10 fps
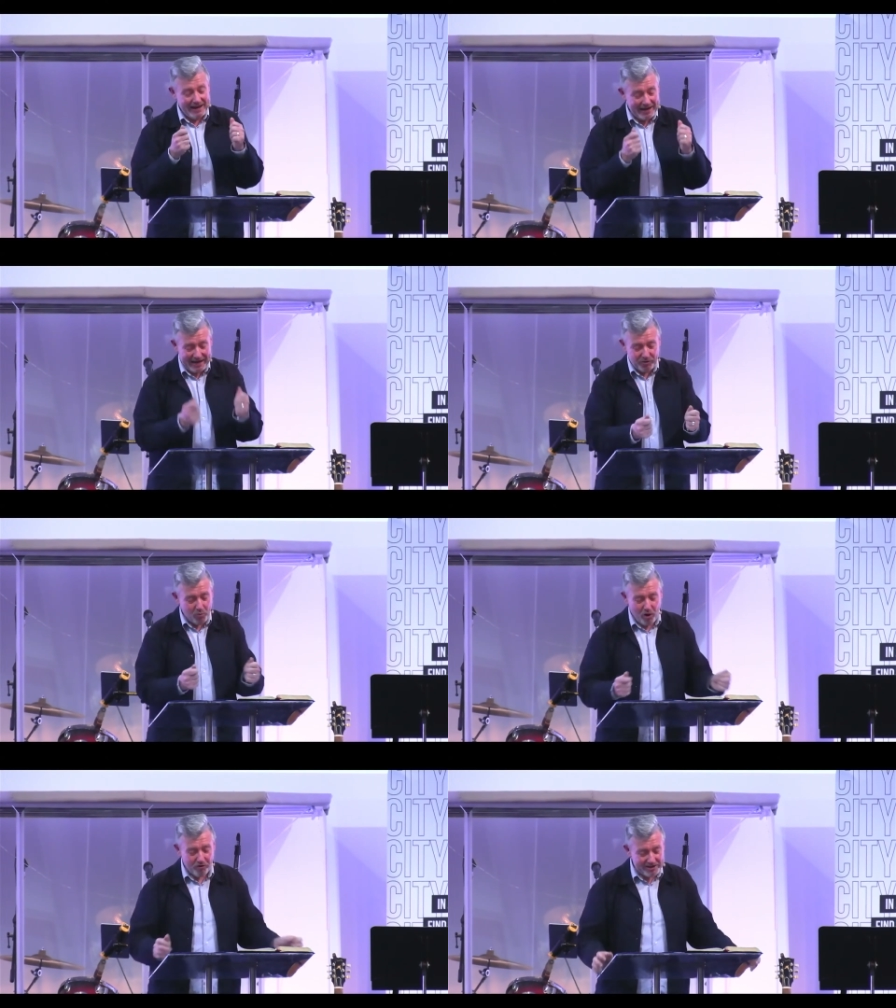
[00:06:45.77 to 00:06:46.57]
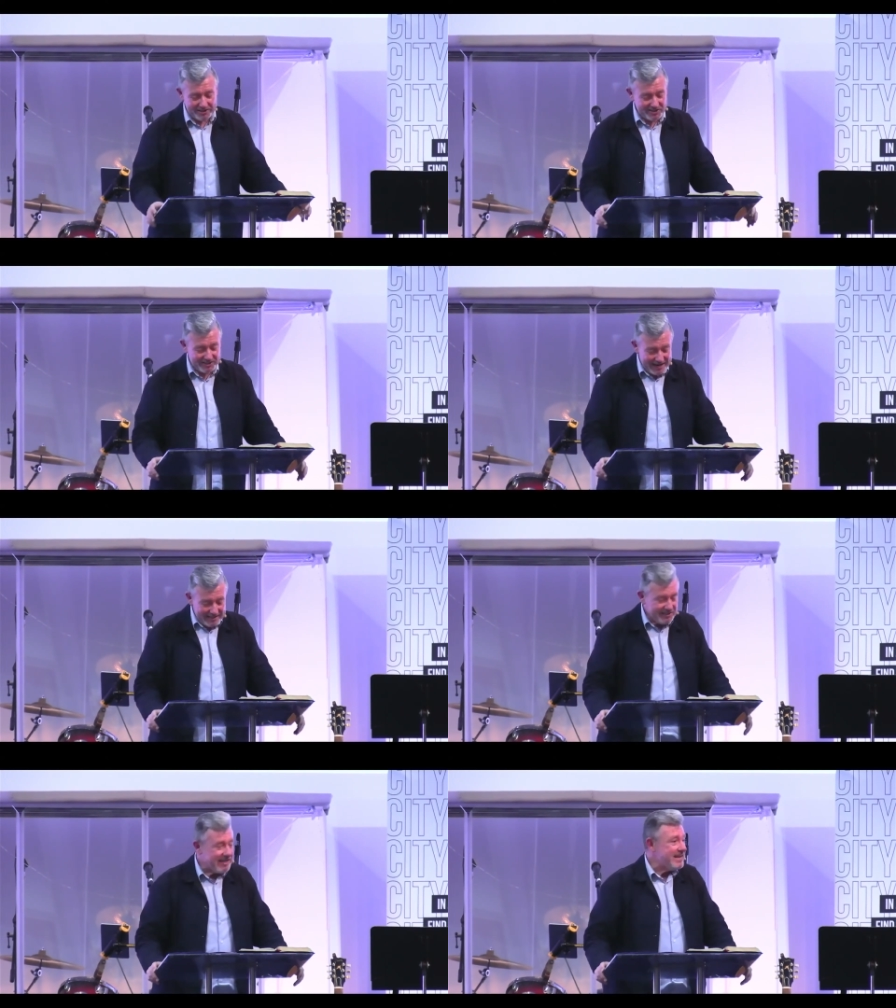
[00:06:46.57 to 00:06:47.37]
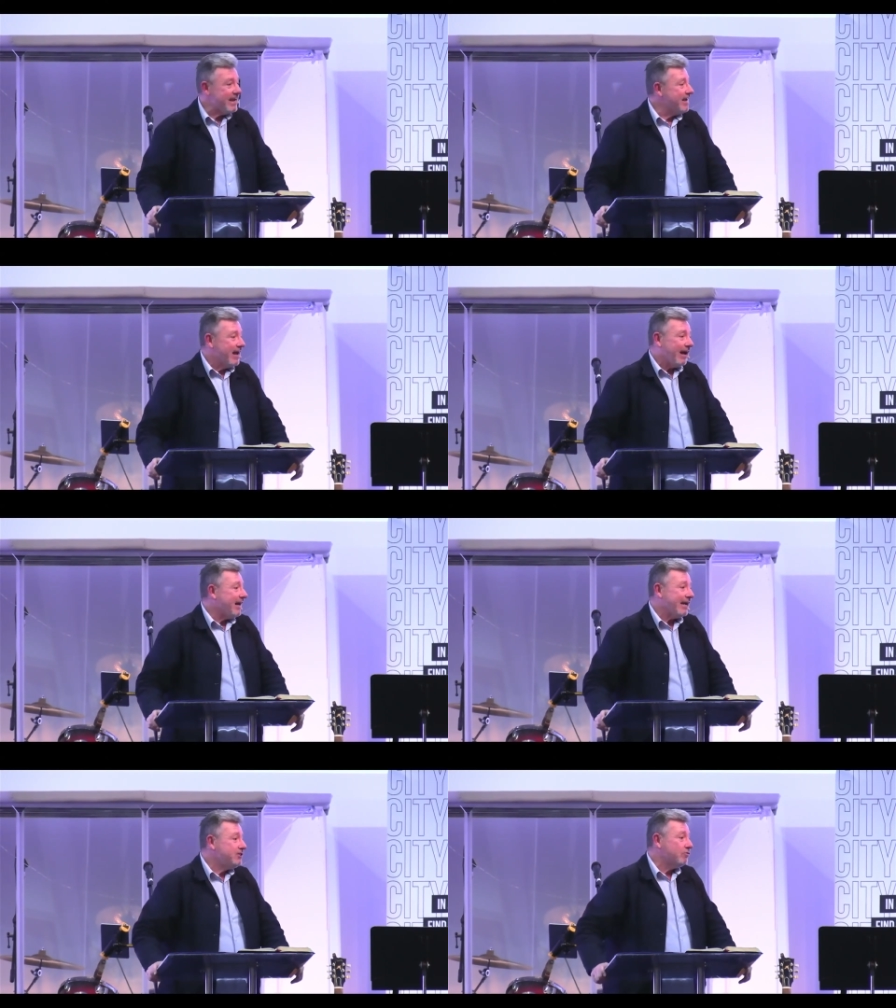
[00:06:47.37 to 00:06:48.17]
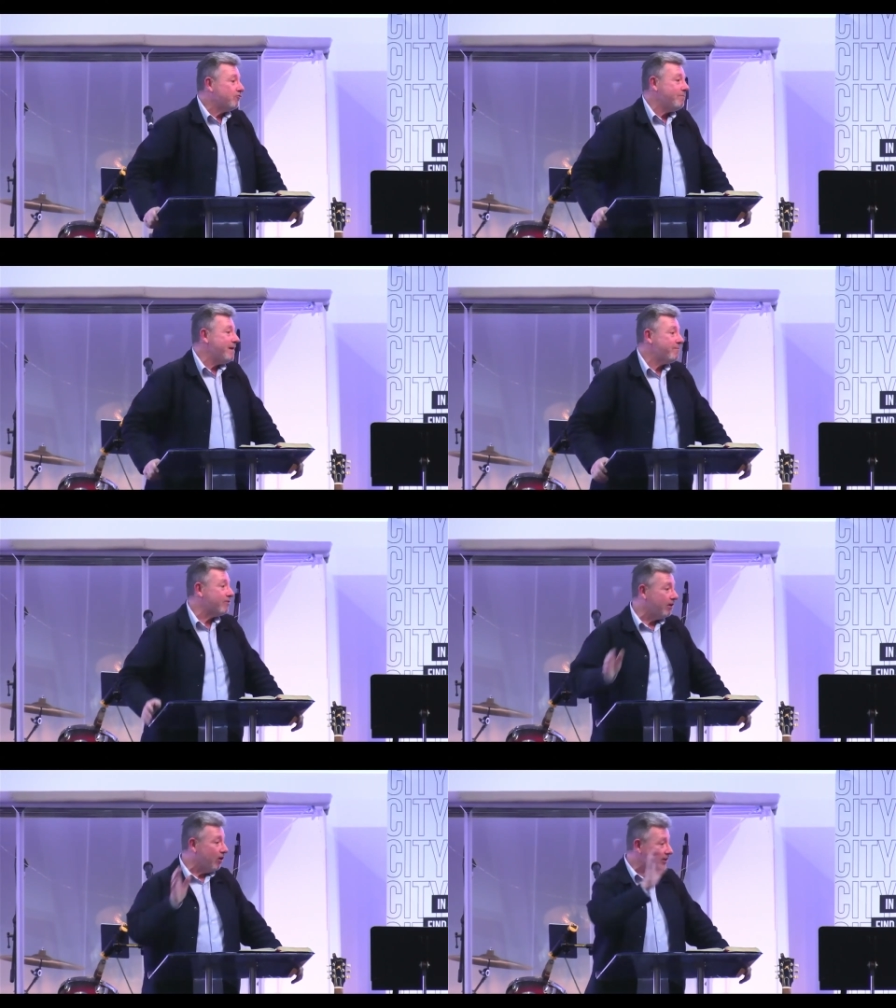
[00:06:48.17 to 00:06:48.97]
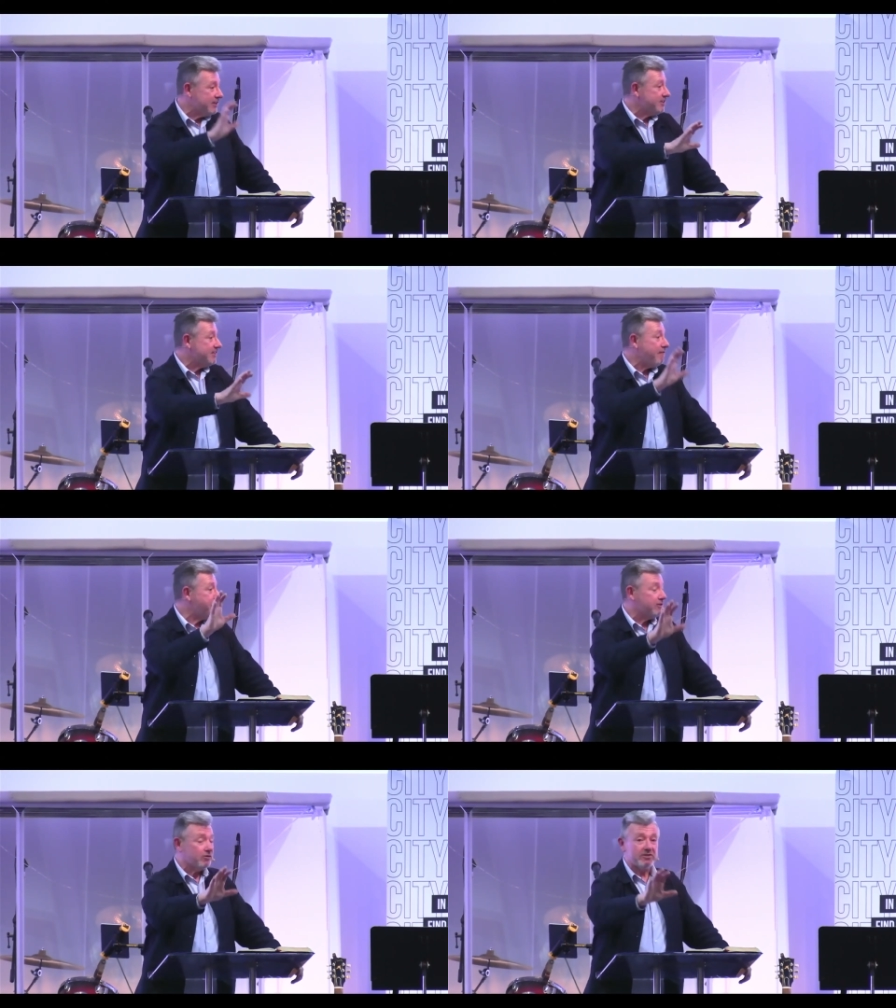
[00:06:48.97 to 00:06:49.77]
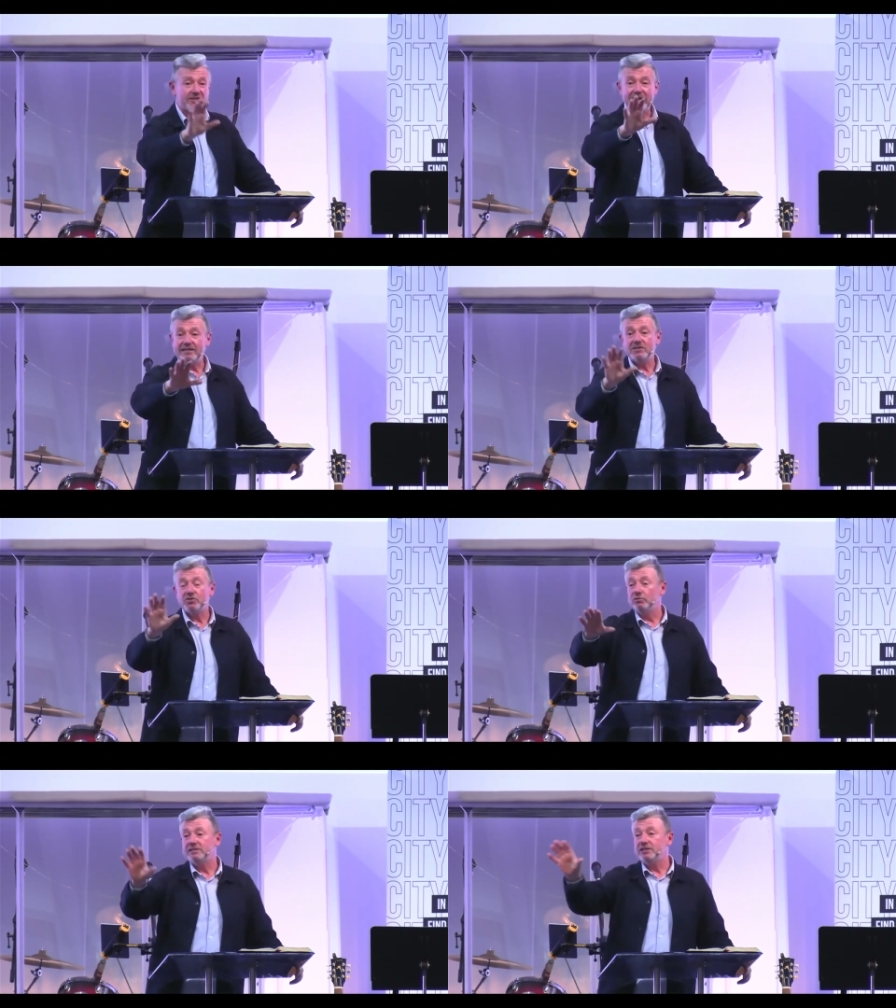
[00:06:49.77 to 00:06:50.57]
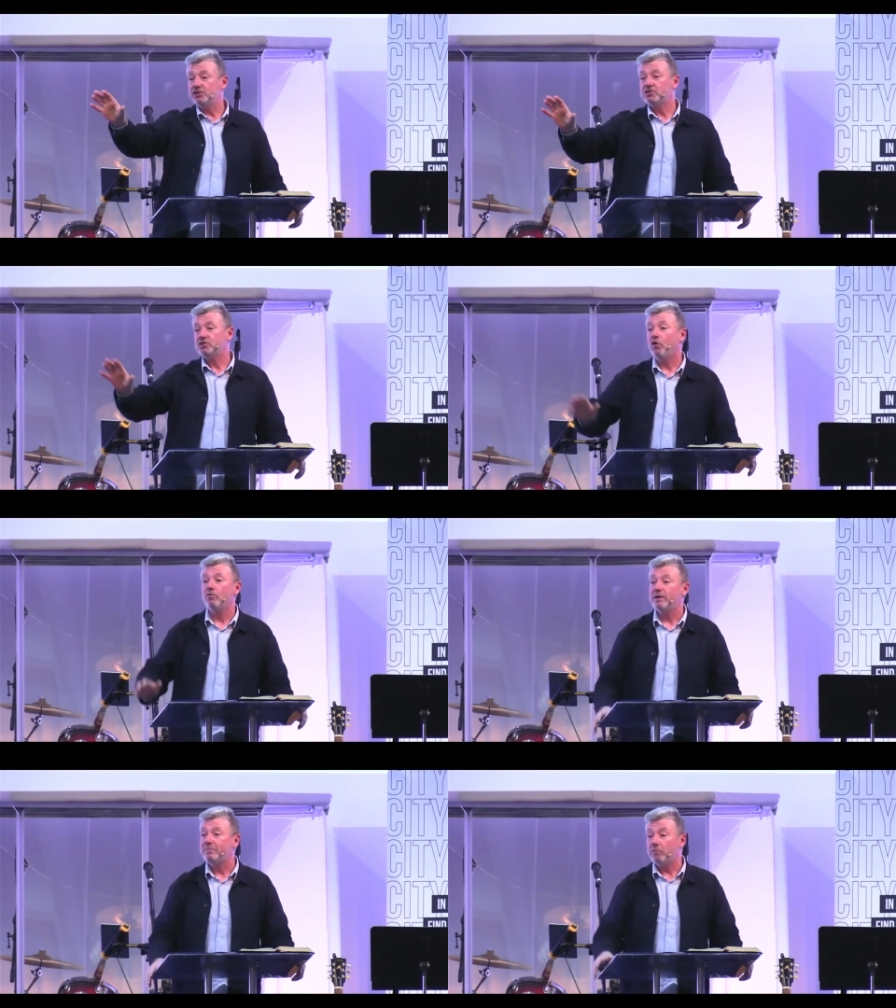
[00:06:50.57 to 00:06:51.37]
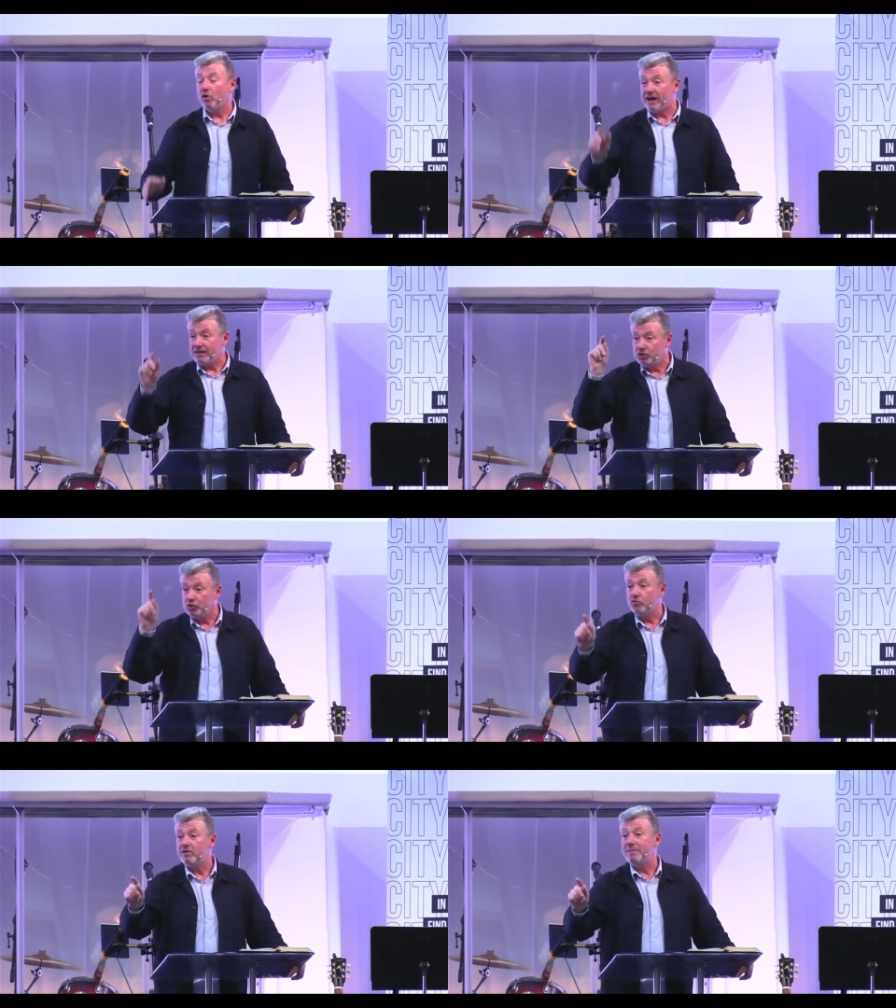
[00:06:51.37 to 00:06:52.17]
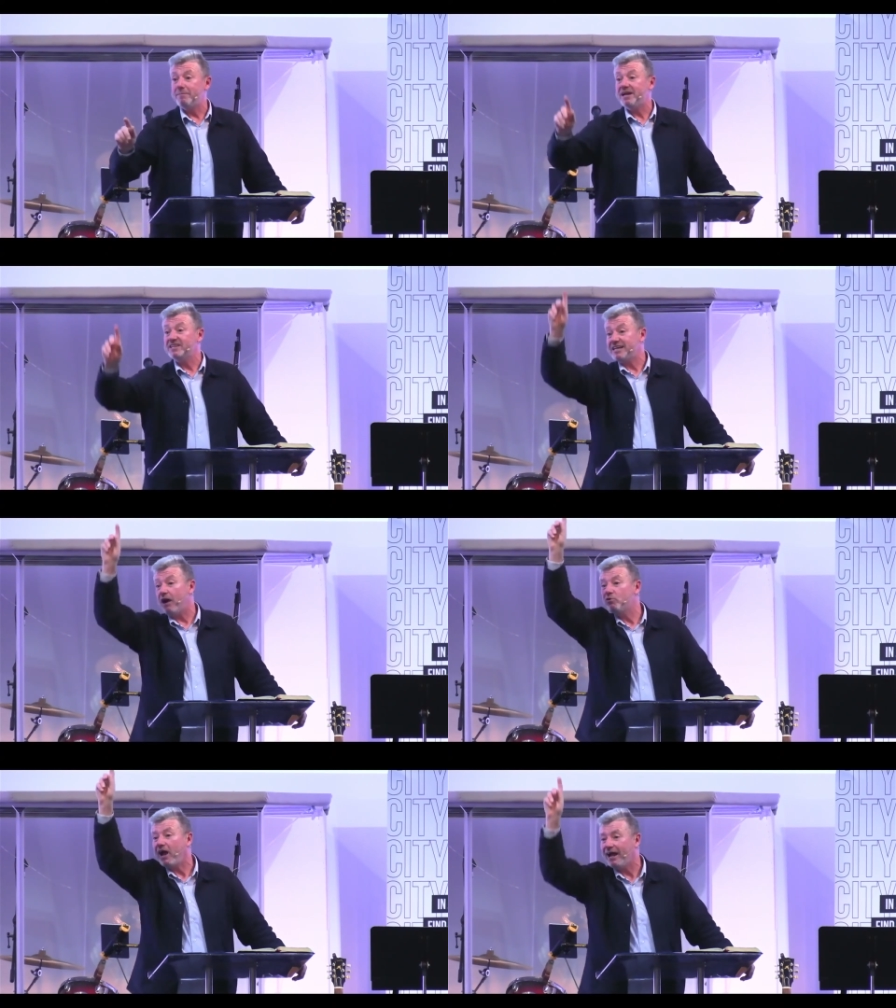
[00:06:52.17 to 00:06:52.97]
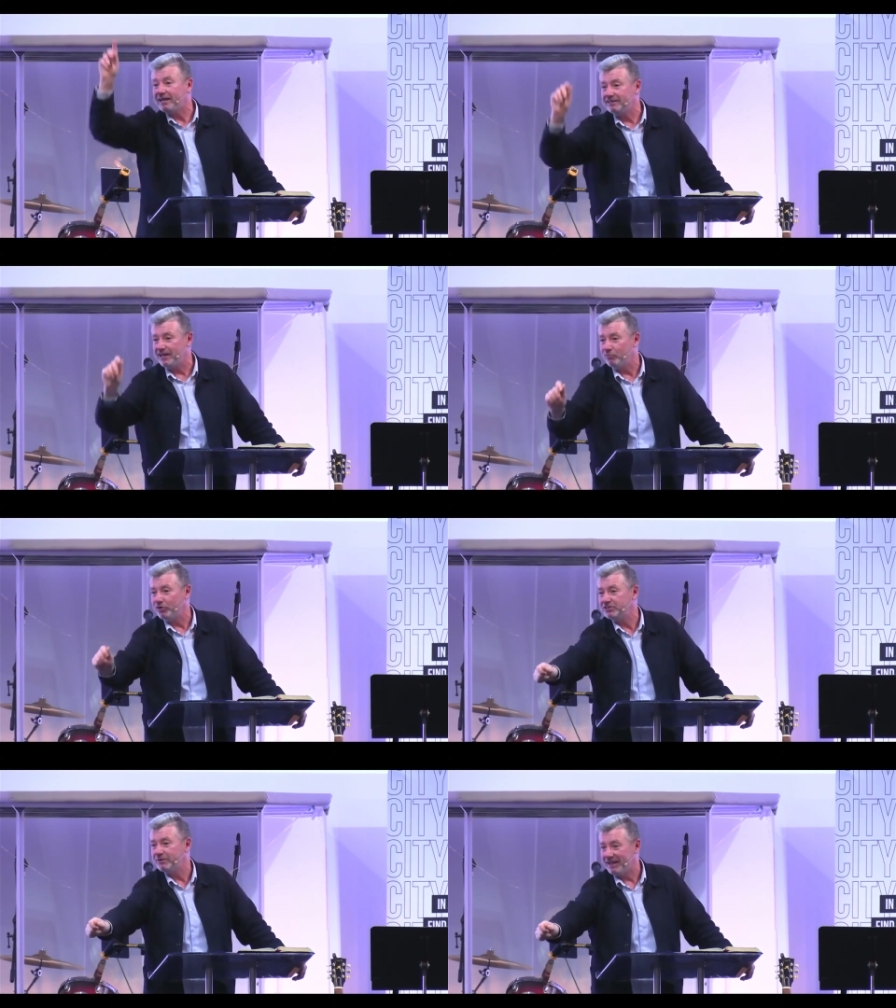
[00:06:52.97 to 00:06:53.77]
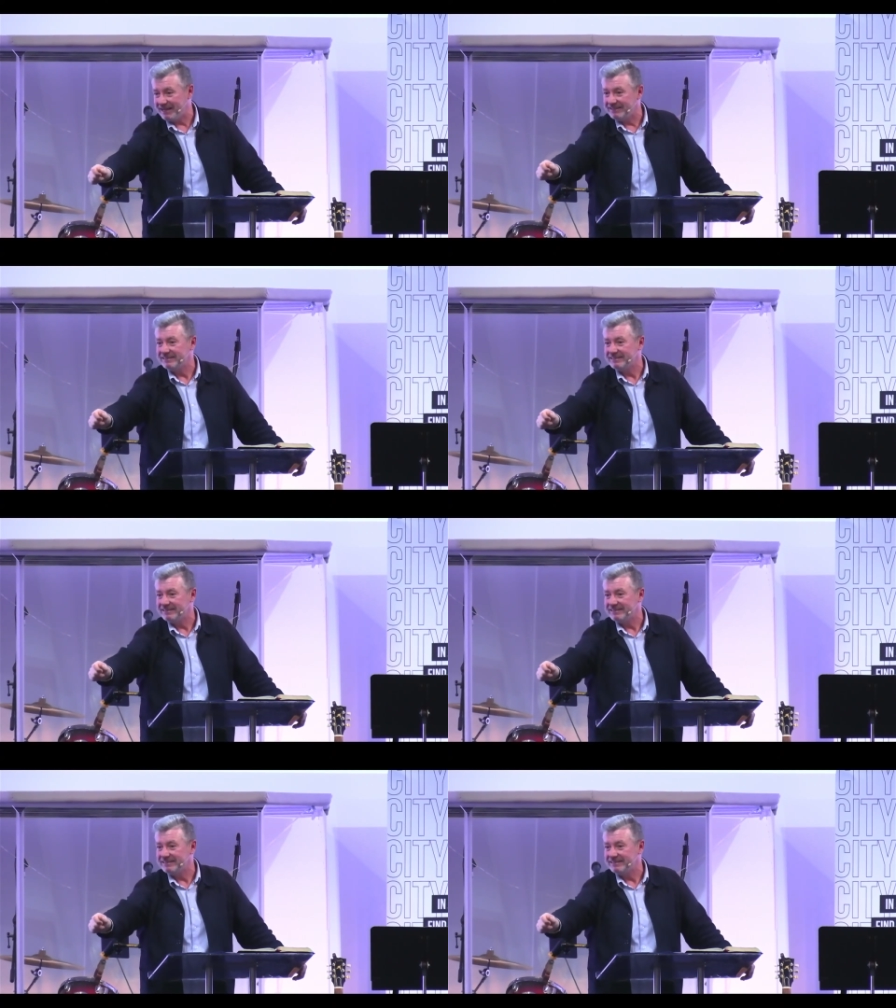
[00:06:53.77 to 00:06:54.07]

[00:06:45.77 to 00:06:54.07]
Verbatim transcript: it warrants saying. I, I, don't remember a lot of the stuff that those Sunday school teachers told me, but what I do remember is how kind they were to me.